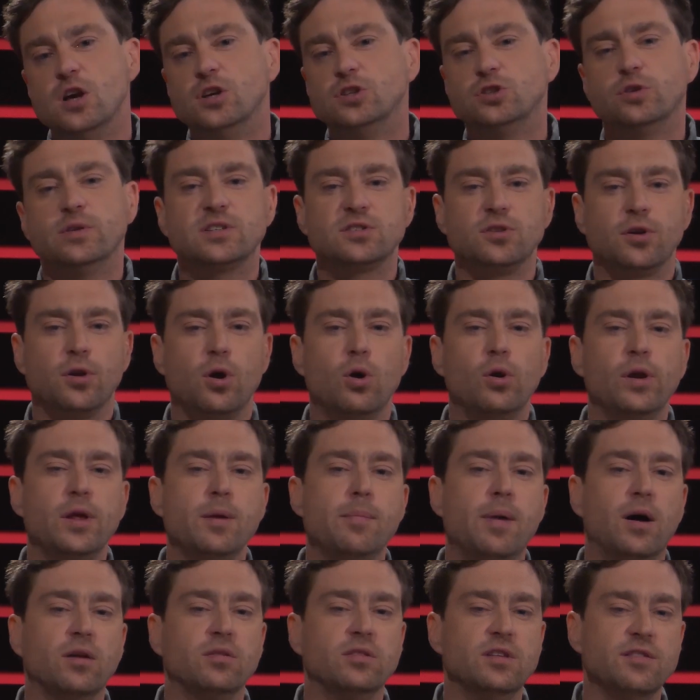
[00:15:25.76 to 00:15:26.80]
So it's not only
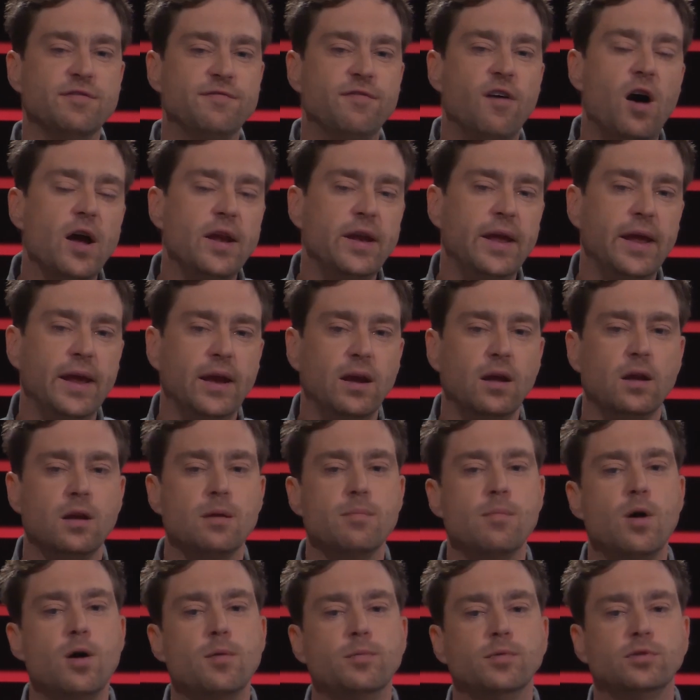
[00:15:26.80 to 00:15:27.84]
about defining the
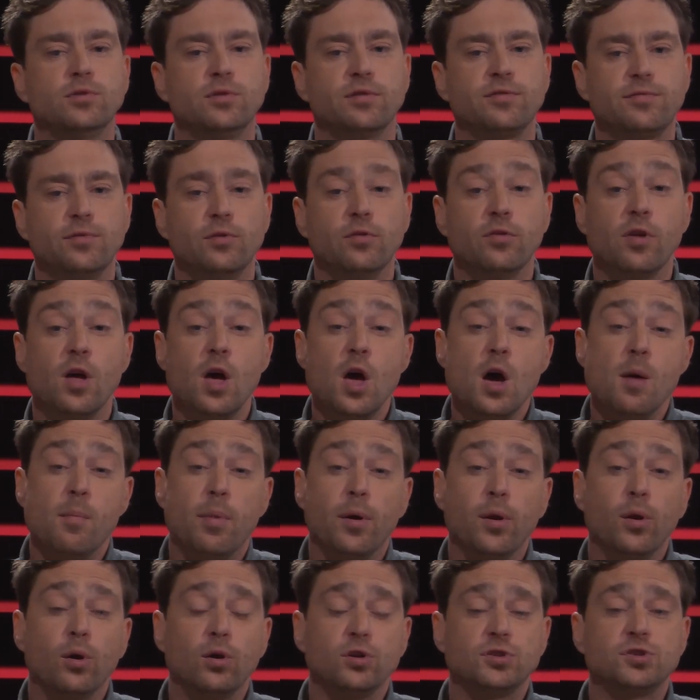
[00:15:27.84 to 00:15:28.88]
moment of truth,
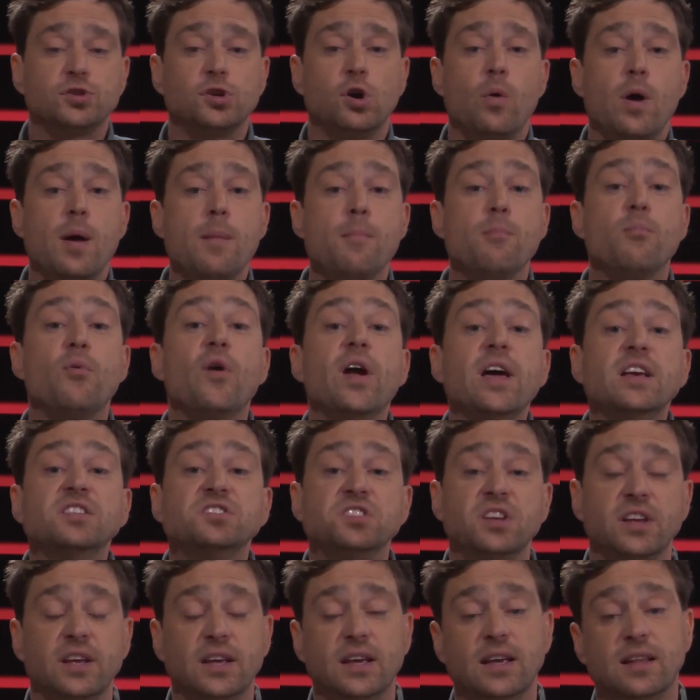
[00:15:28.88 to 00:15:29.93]
but also
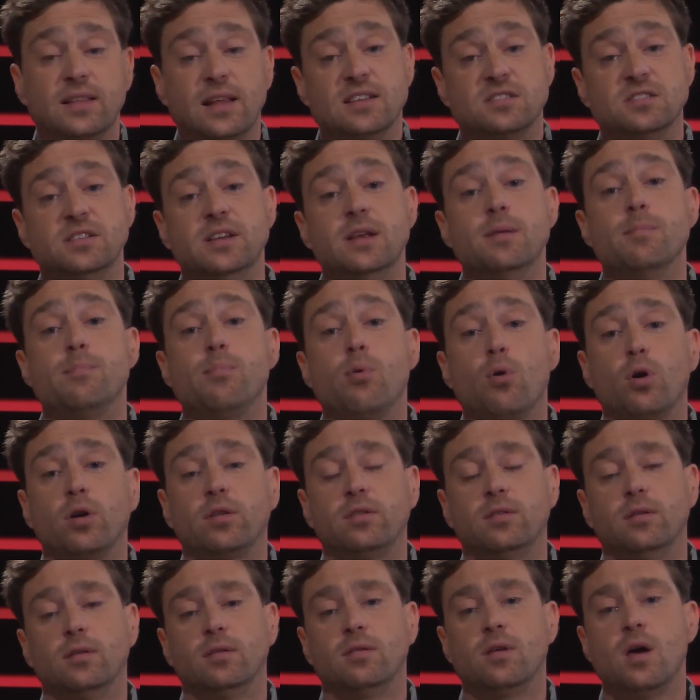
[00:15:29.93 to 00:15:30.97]
embracing it as an
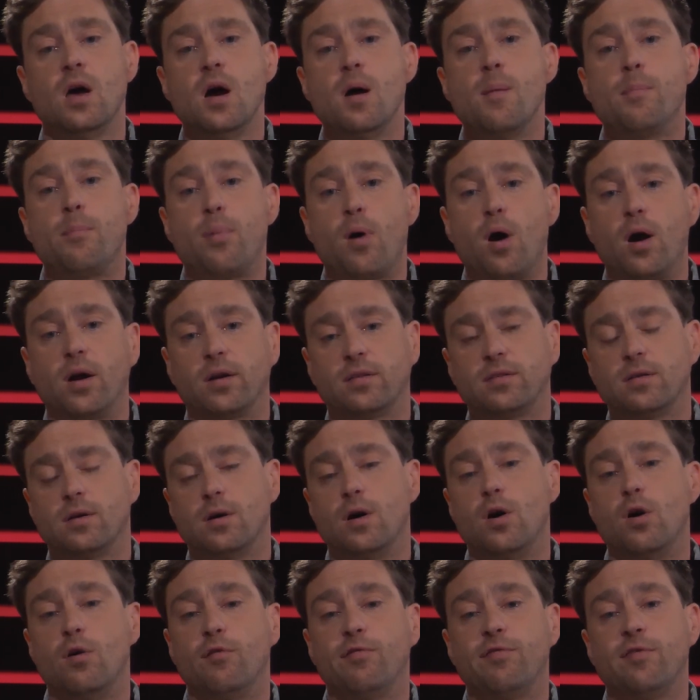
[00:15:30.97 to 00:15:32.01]
important part
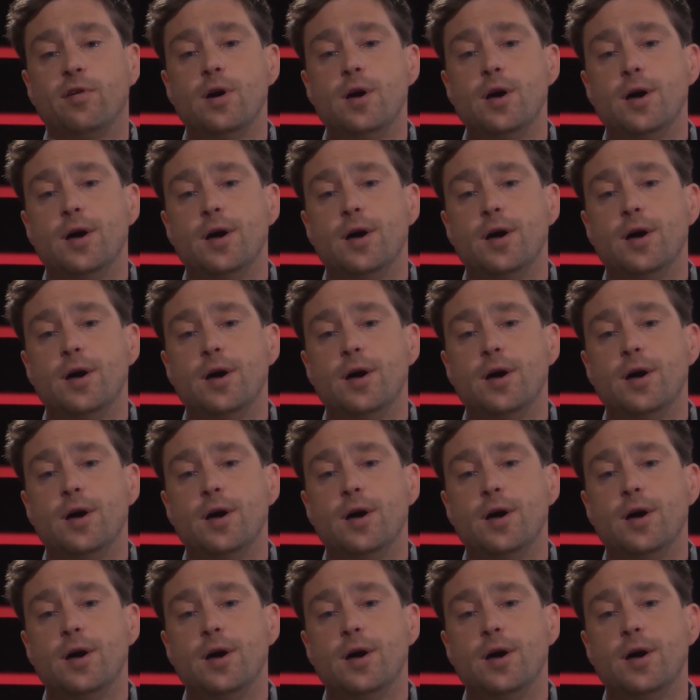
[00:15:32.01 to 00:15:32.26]
of